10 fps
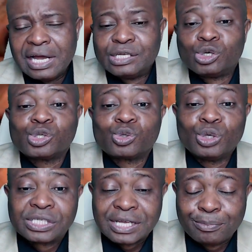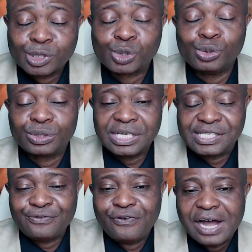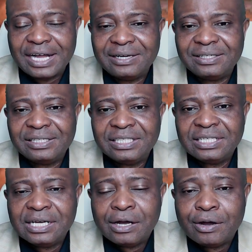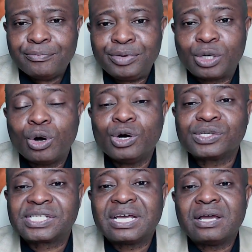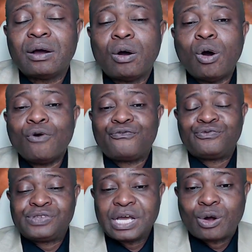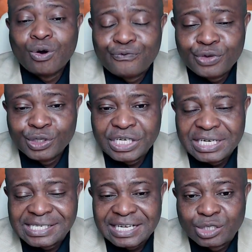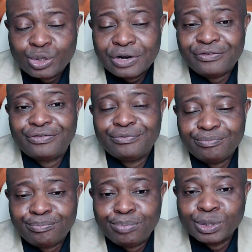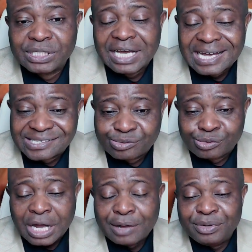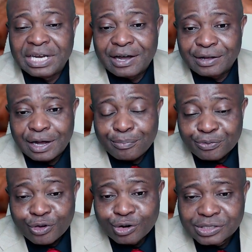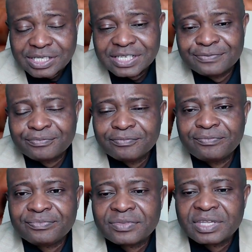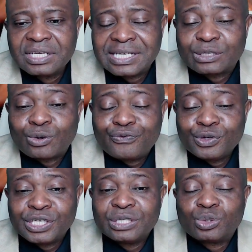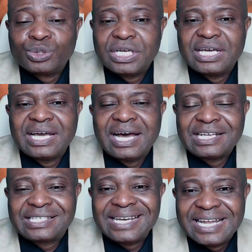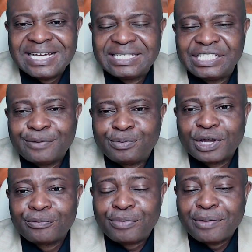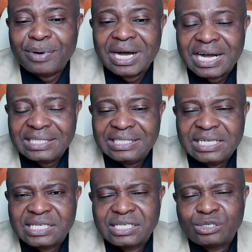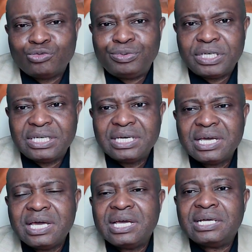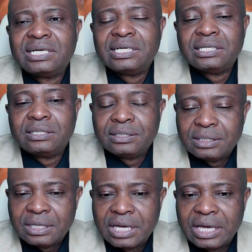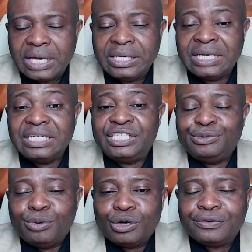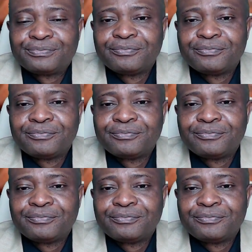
those who are supposed to testify. Because of the confusion that you have put up front, that confusion today has led Jean-Pierre Bemba candidacy to be ineligible.